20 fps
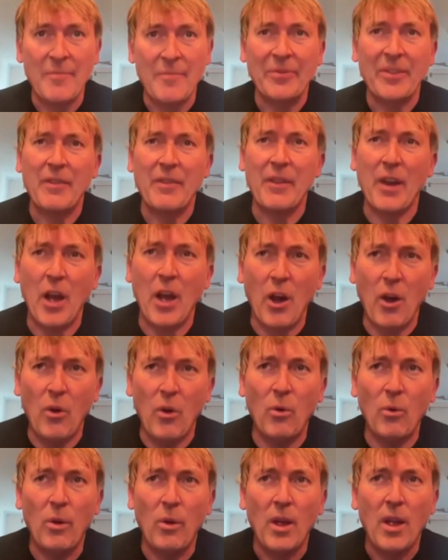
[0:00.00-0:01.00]
the
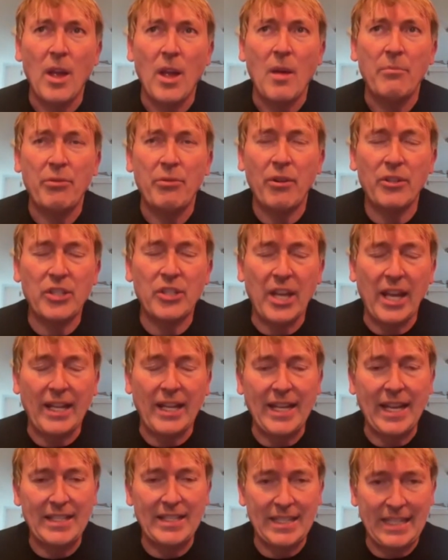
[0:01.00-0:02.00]
whole project
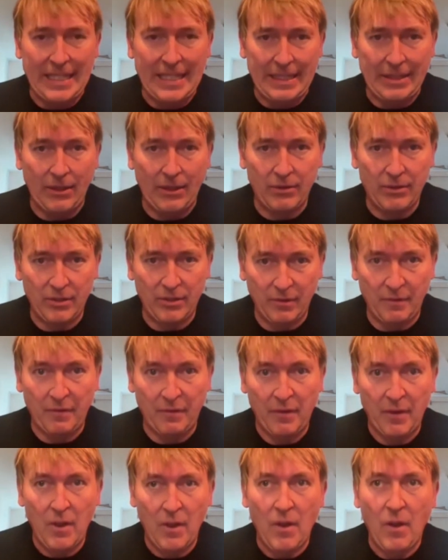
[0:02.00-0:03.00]
has an ethos
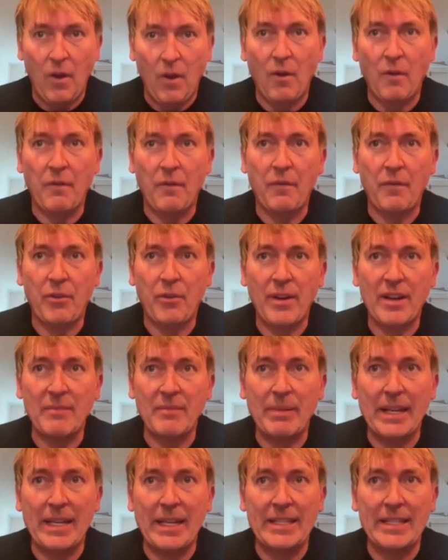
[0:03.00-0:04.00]
of
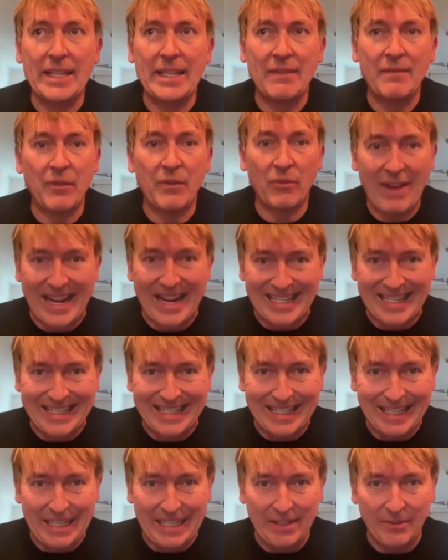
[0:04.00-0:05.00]
credibility and
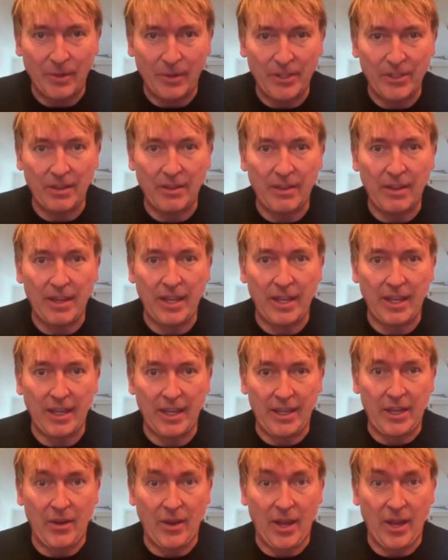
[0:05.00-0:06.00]
veracity, which I think,
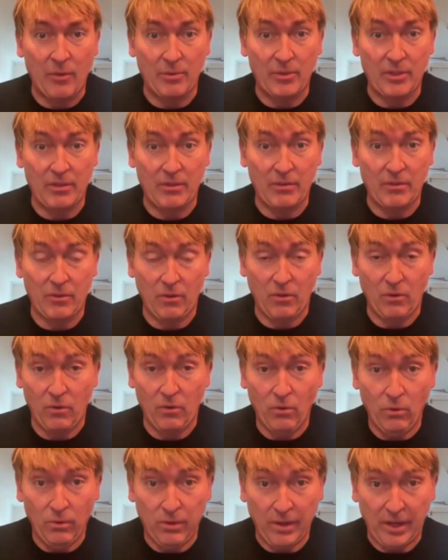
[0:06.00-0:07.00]
helps
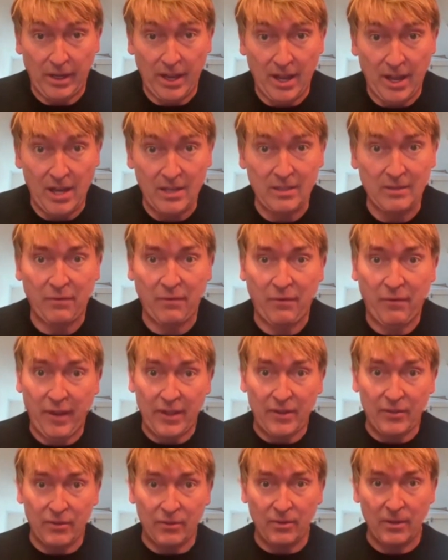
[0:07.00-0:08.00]
all the cast
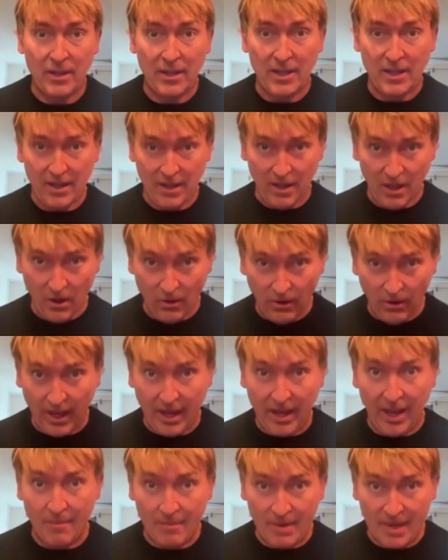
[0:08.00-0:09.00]
feel
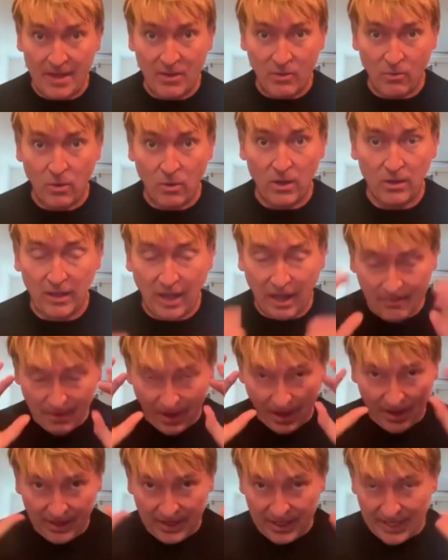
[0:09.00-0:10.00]
okay, I'm in the world.
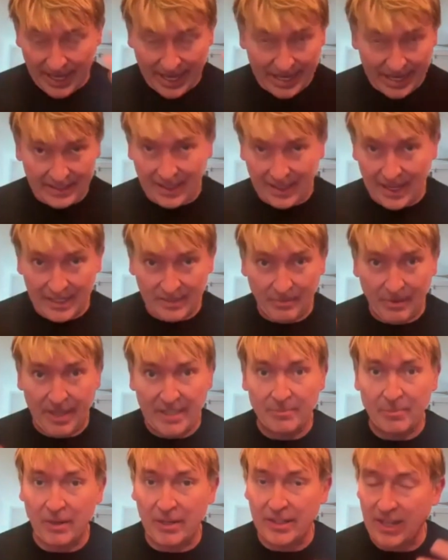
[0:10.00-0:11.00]
I can get into the
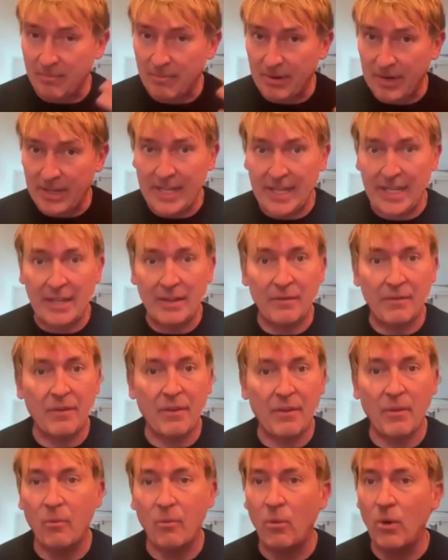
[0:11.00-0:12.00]
headspace because I believe
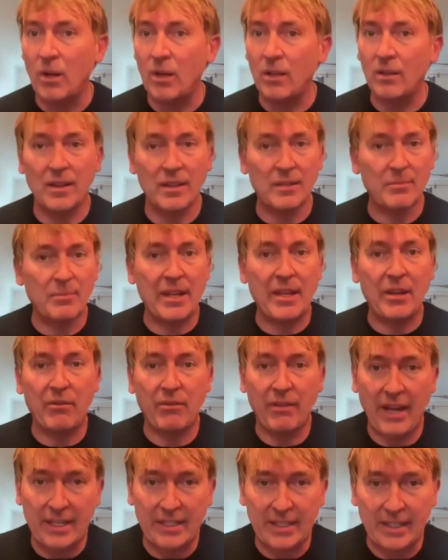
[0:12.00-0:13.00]
the world that's being
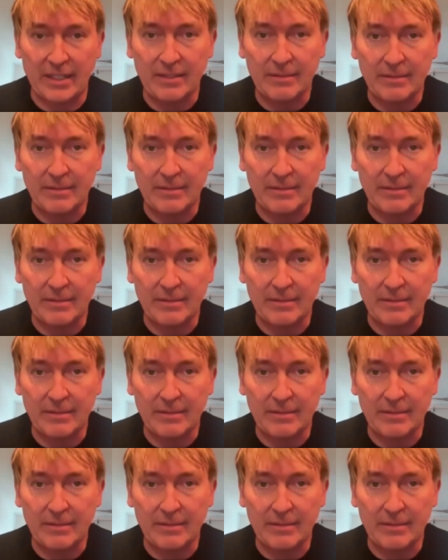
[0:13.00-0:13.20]
created.